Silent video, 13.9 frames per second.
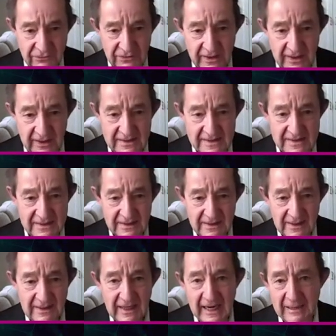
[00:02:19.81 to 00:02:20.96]
Internet of
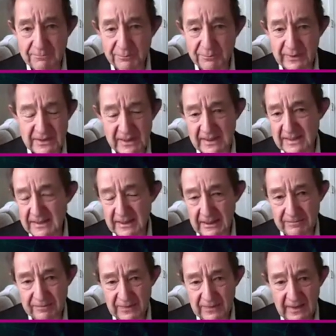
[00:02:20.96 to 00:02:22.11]
Things, and big
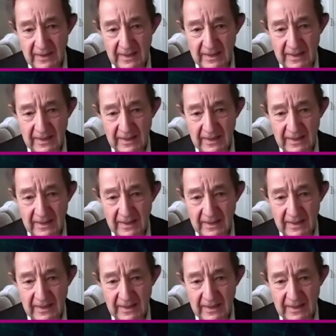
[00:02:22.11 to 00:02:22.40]
data,